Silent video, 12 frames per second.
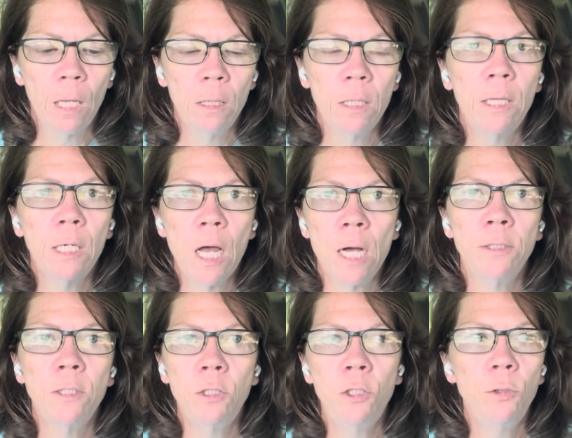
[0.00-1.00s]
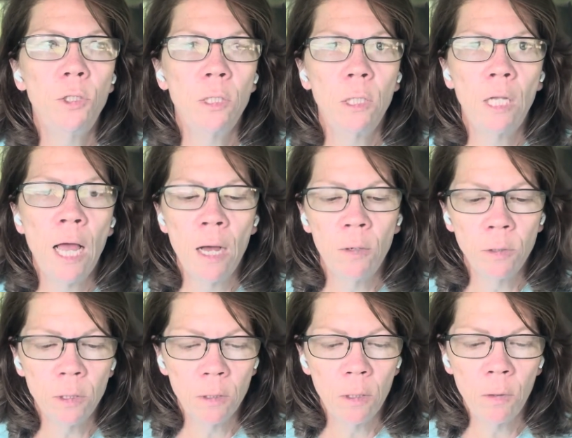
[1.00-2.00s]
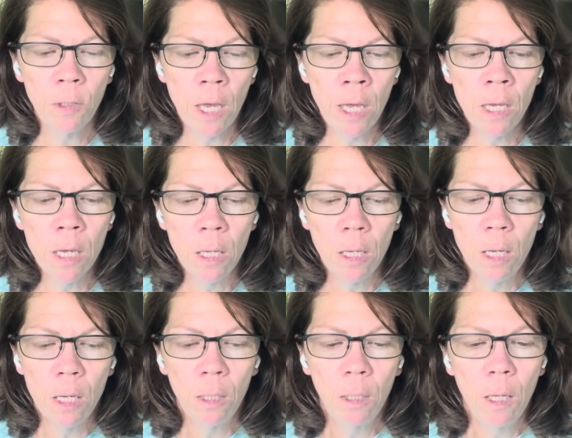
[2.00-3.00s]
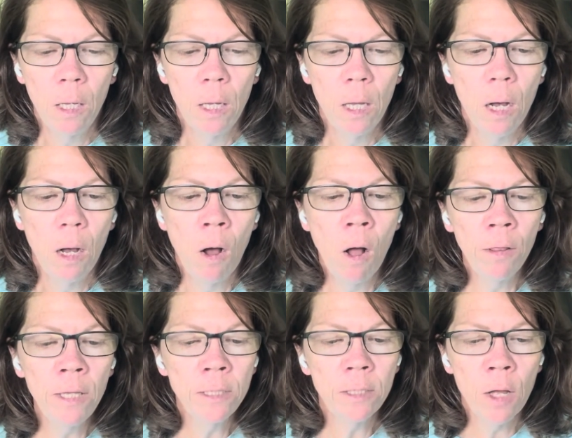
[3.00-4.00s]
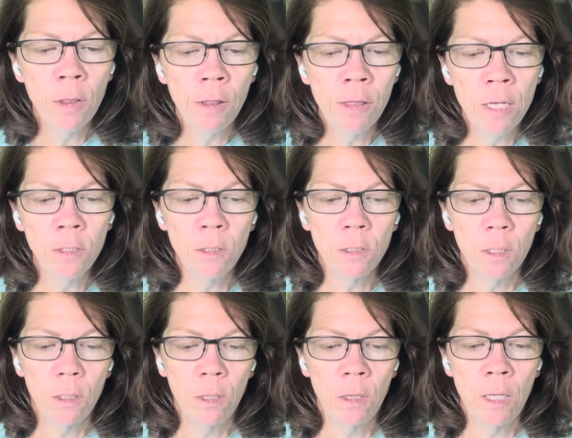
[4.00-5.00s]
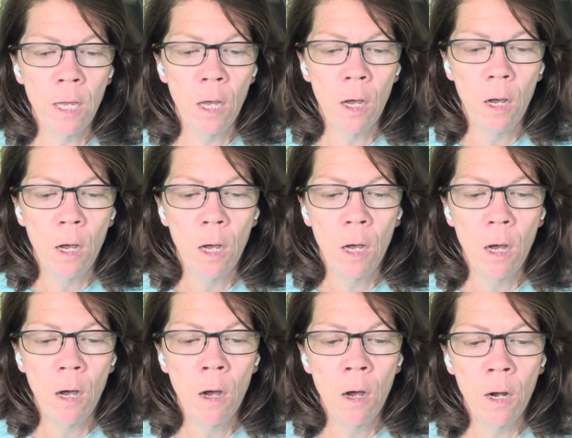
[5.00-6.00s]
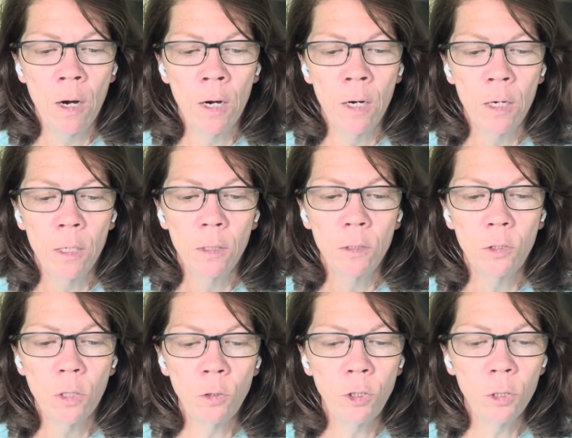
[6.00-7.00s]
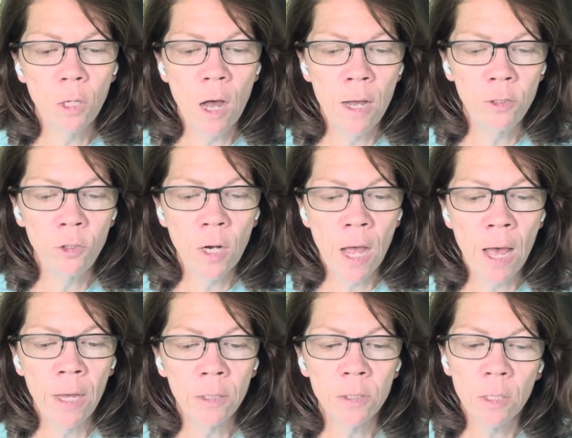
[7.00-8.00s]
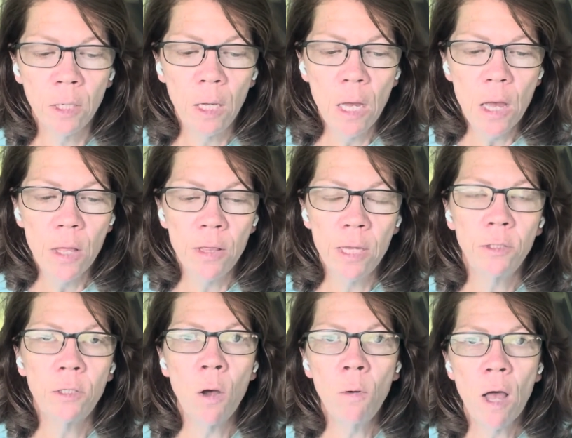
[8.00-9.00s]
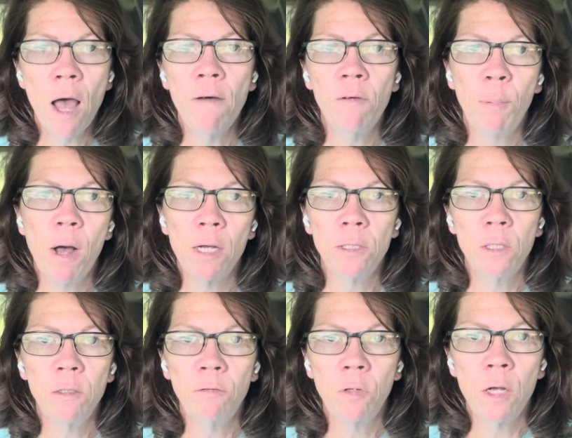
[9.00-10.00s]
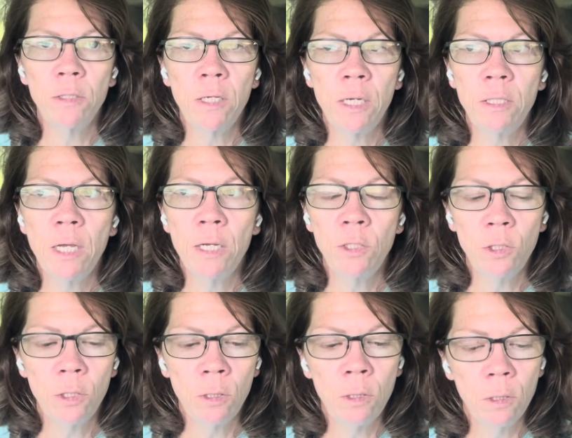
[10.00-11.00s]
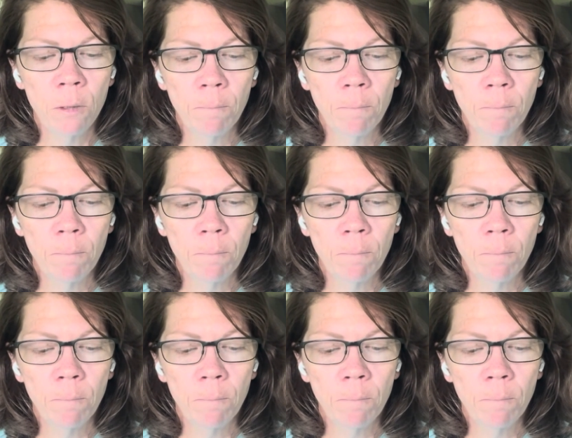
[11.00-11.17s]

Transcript: that the Constitution allows, okay? All these other things that are social contracts that don't have a positive law citation